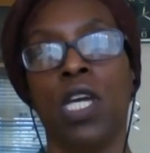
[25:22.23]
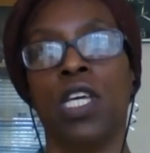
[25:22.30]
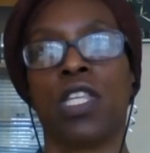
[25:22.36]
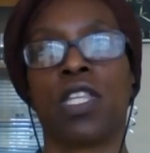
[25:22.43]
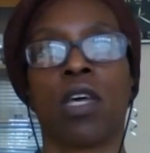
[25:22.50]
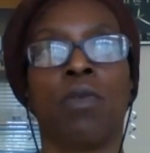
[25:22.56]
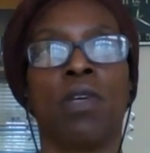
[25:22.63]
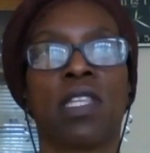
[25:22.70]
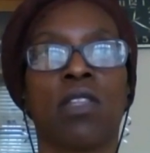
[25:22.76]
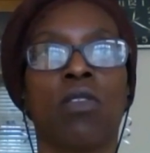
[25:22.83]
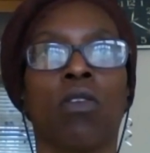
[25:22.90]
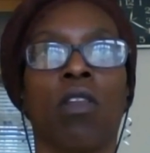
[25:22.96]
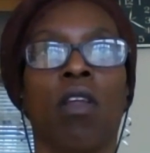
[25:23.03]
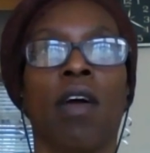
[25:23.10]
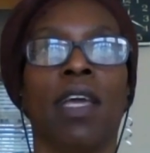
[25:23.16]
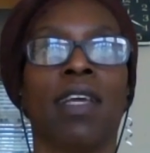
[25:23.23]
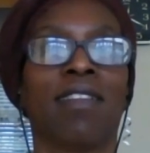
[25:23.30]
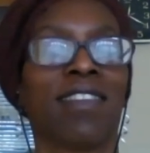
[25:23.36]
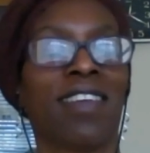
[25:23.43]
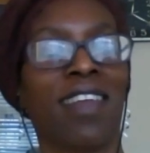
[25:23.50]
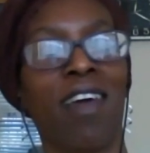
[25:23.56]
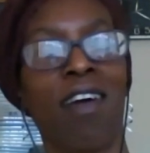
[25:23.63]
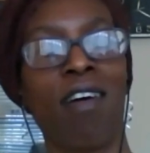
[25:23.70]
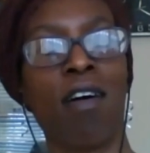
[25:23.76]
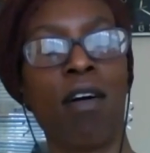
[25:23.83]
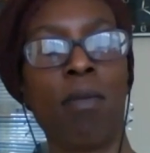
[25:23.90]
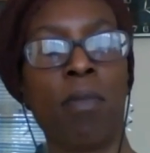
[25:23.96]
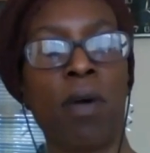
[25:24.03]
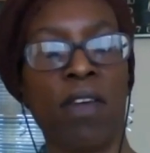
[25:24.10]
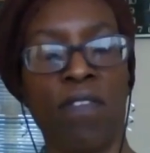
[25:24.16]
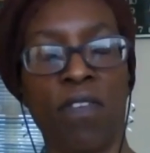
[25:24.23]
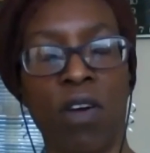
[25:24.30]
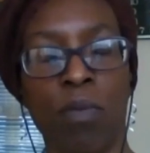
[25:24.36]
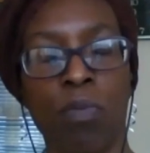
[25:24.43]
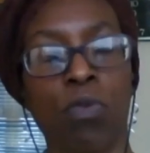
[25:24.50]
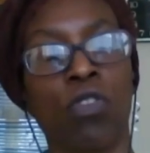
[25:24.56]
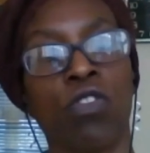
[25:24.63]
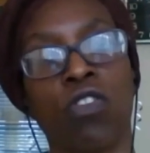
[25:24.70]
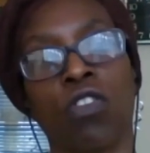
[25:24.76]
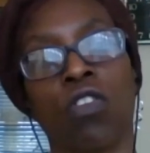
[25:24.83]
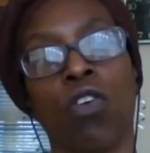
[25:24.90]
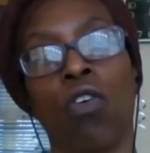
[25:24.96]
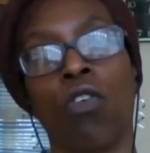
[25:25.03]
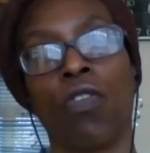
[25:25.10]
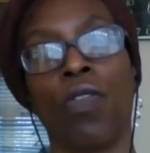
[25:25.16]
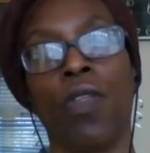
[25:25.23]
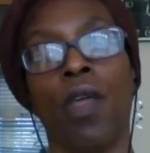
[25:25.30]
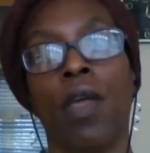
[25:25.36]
So it's not like, ta-da, my fibroids are gone.